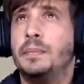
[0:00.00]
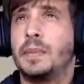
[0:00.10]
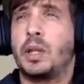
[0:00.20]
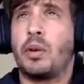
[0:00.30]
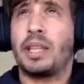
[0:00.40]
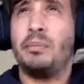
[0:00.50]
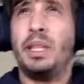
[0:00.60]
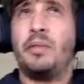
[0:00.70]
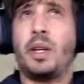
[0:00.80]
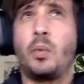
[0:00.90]
Correct me
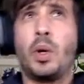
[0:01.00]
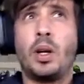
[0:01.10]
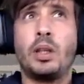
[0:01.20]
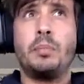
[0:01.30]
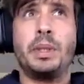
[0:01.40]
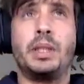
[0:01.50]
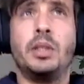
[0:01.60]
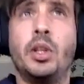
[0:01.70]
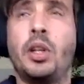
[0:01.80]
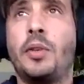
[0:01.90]
if I'm wrong, but
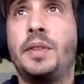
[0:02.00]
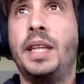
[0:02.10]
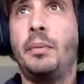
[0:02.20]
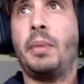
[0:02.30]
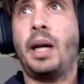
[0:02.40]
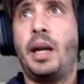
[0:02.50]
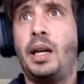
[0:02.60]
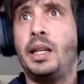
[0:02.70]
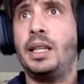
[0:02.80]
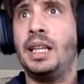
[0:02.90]
none of them
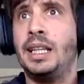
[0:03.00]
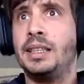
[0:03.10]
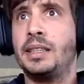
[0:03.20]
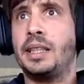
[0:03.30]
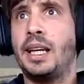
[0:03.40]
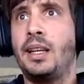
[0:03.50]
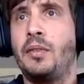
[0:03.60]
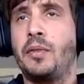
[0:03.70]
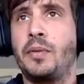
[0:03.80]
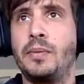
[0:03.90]
are the type
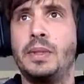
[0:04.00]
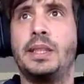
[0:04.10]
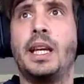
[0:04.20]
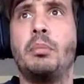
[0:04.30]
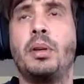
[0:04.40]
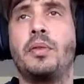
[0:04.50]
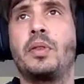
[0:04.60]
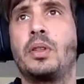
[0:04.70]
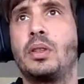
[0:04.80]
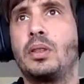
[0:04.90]
of
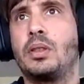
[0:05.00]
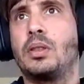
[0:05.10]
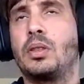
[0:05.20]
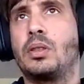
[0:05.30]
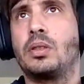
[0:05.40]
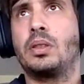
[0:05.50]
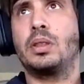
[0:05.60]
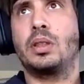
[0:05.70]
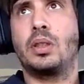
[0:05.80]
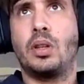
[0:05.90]

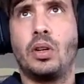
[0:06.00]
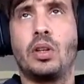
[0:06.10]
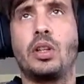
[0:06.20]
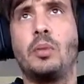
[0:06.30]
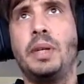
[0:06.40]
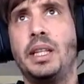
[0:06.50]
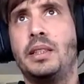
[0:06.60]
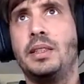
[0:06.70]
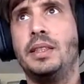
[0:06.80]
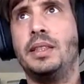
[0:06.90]
core
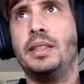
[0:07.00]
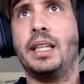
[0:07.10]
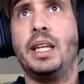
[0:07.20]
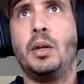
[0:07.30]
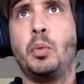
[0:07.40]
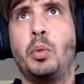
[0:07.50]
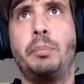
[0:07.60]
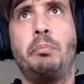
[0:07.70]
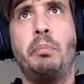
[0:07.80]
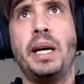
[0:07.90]
commit that
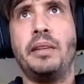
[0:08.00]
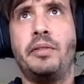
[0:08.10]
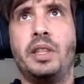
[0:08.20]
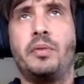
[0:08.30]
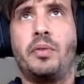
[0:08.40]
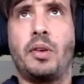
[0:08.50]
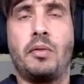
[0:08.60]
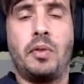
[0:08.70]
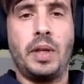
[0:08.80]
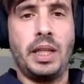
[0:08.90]
we benefit
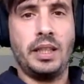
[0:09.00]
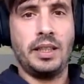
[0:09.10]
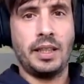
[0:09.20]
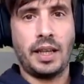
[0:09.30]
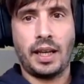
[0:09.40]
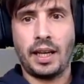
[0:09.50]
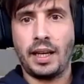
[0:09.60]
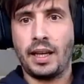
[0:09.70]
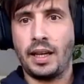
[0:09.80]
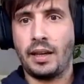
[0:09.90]
from free.
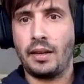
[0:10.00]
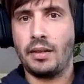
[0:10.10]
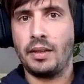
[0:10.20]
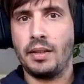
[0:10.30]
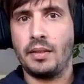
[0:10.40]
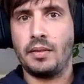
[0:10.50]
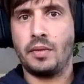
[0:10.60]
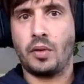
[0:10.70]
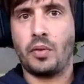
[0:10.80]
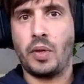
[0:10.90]

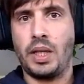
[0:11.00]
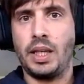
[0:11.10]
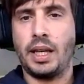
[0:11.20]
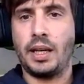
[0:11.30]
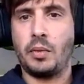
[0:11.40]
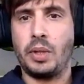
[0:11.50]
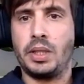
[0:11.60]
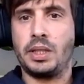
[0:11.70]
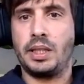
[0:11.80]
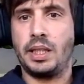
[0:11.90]
For free, we
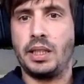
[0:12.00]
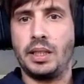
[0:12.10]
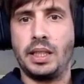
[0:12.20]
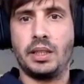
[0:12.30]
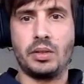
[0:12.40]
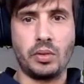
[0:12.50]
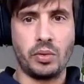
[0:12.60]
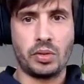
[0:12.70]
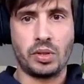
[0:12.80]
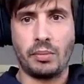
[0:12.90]
still need
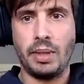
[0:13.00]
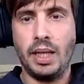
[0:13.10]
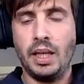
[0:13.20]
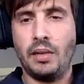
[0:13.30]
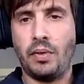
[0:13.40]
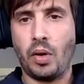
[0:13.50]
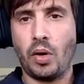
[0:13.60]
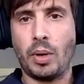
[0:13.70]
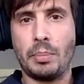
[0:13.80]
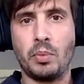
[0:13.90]
to do some
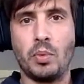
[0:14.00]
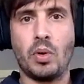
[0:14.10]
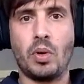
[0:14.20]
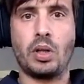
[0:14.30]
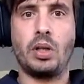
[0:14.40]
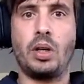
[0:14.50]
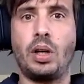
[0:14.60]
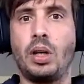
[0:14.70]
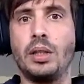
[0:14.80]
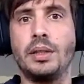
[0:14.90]
follow-up
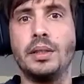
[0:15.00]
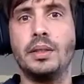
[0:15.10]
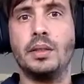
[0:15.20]
work on